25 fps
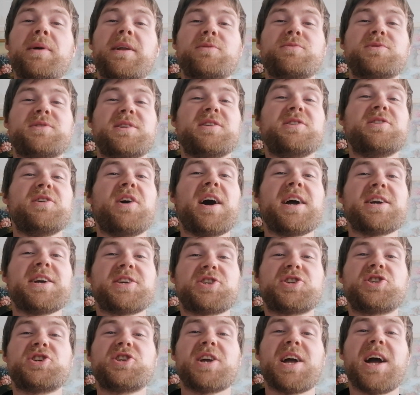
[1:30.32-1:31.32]
But it was a
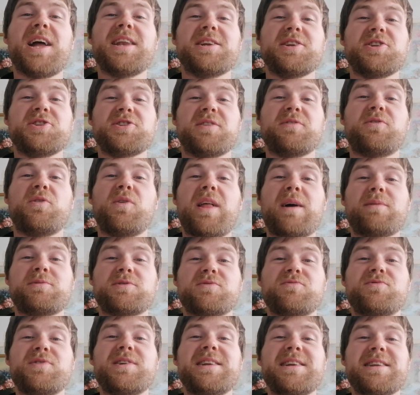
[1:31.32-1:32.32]
nice challenge. I thought that
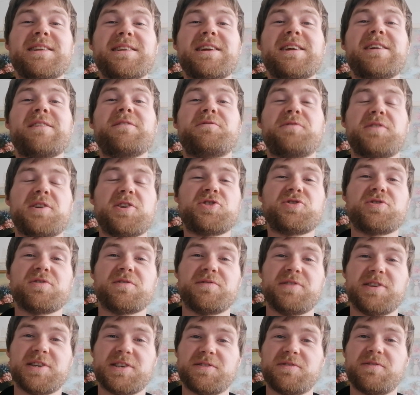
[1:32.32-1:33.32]
was a really neat feature
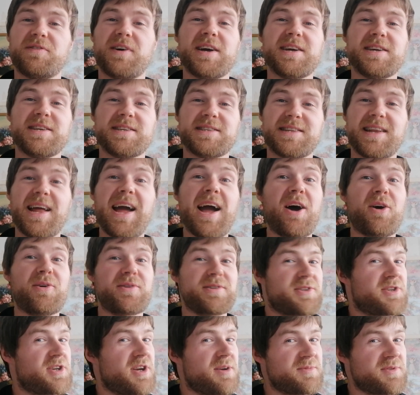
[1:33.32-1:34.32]
of this phase. Now,
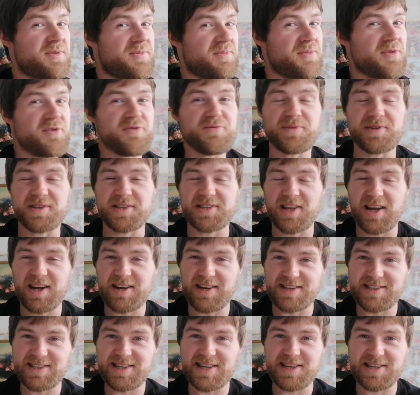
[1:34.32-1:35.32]
in terms of movements,
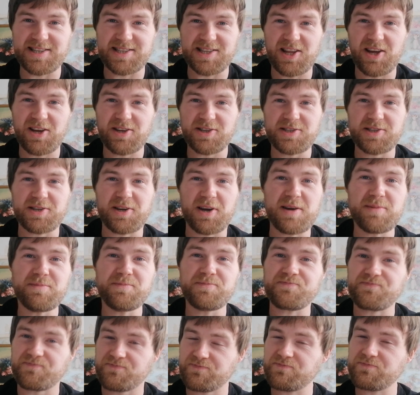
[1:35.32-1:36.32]
like I teased last
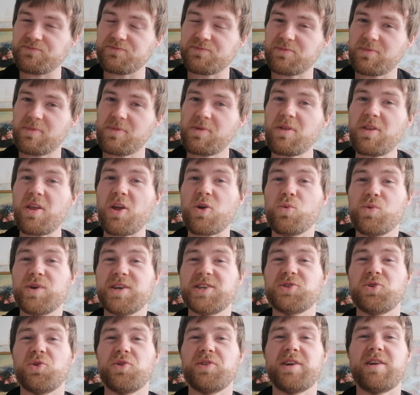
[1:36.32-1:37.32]
time,
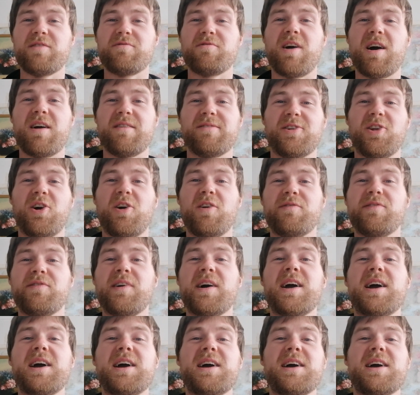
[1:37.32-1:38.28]
we saw the arrival of